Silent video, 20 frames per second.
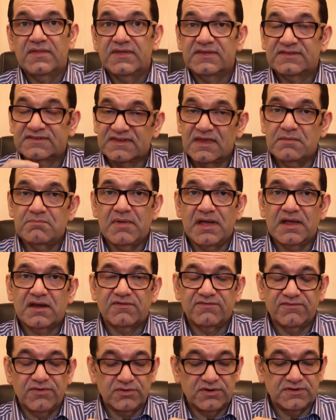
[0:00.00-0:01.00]
This same
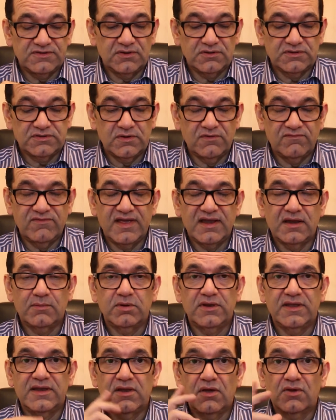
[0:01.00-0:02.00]
microphone is also
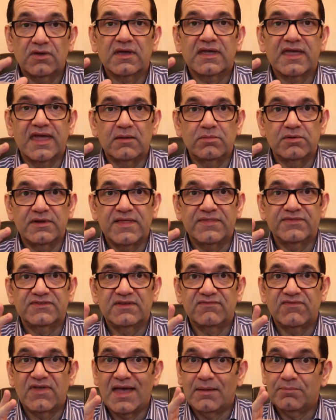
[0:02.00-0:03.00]
available in longer cable
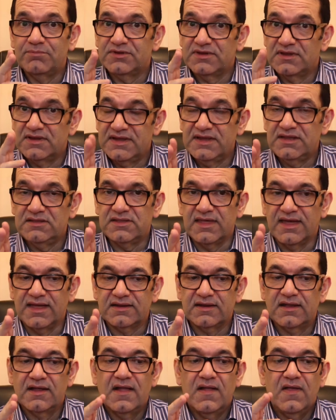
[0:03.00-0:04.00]
lengths if you happen to need
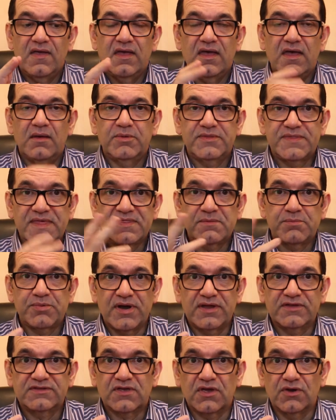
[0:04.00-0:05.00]
that, but then the
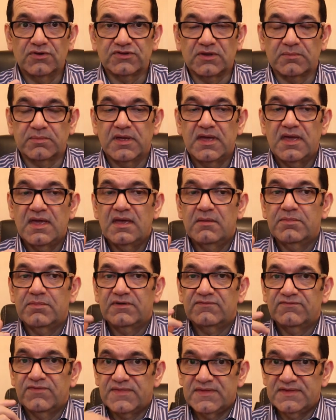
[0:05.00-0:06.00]
price goes up.
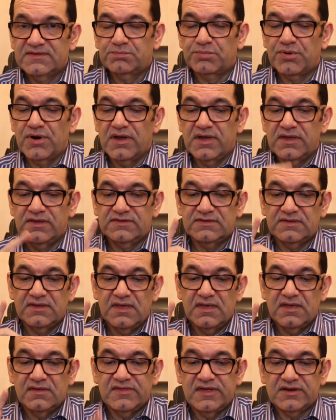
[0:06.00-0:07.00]
But for this price,
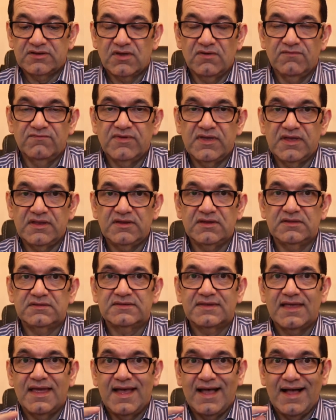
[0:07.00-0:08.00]
that
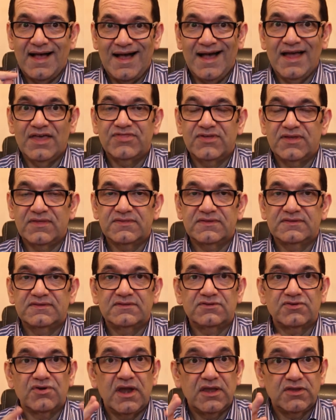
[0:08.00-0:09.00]
convenience, I think
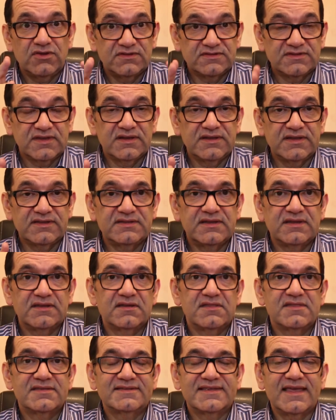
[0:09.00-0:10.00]
this is great. You're still
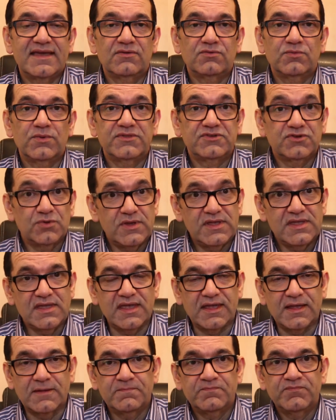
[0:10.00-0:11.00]
listening to the sound with
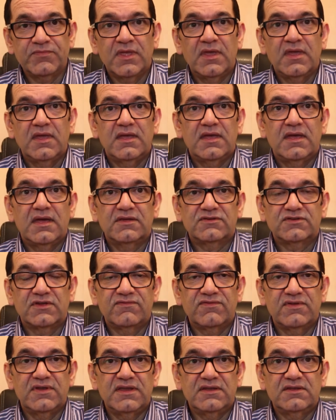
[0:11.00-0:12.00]
tweaking,
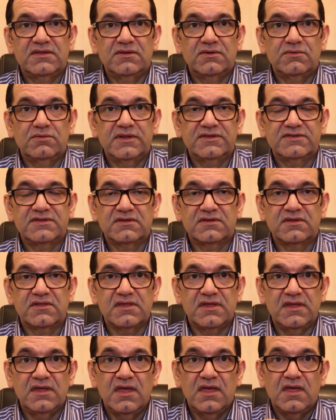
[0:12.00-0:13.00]
so if you need to listen to
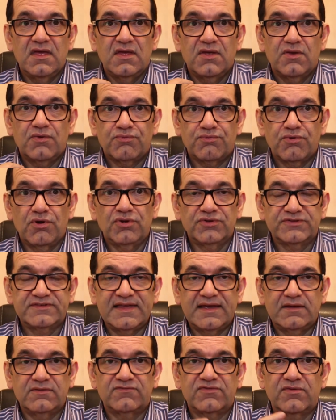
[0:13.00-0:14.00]
the raw
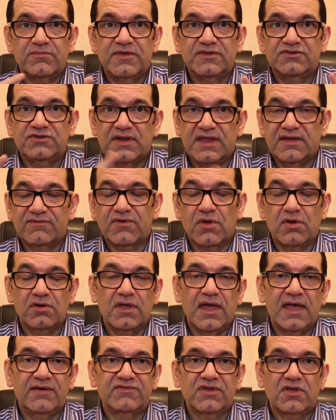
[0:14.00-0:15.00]
sound from this, you'd have
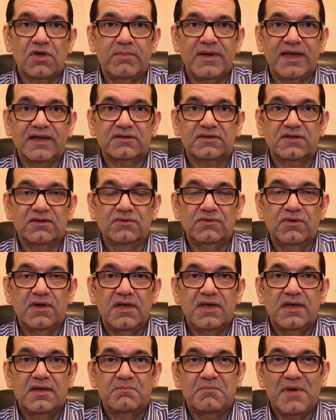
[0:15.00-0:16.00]
to go back to
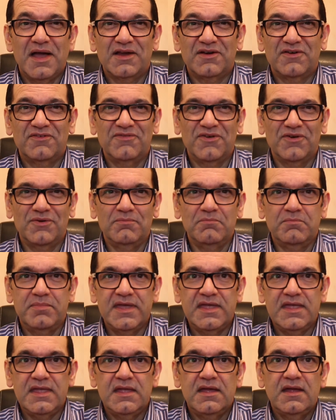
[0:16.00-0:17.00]
microphone
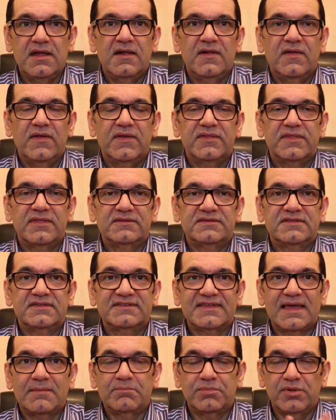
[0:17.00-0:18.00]
B. There's
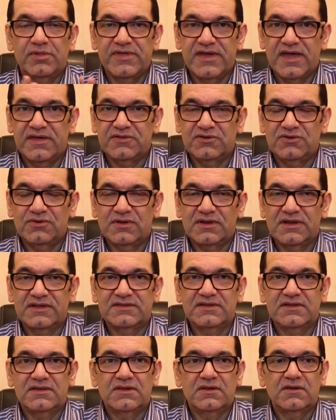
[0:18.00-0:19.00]
the sample there that you could
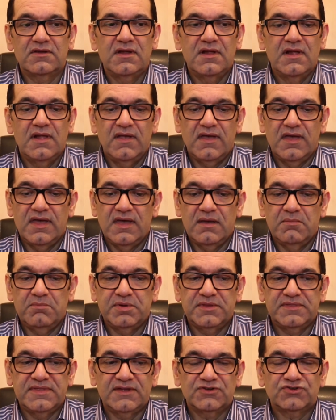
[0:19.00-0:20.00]
listen to,
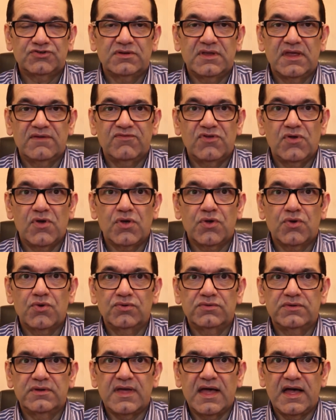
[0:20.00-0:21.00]
but that should give you a
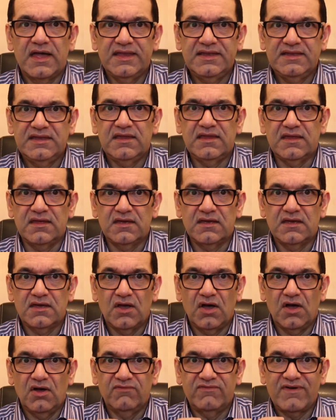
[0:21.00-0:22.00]
good
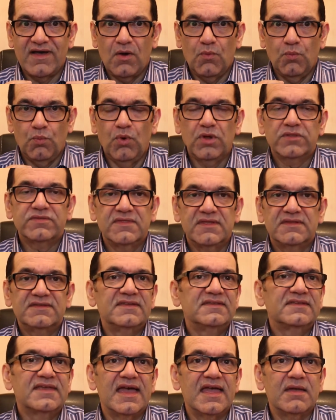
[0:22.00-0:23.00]
idea of what
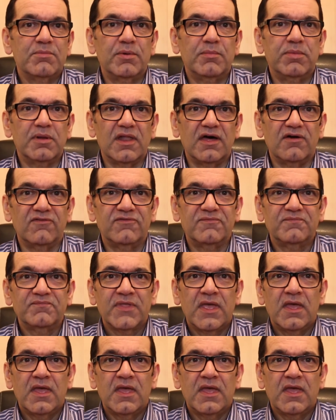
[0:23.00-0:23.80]
this is capable of.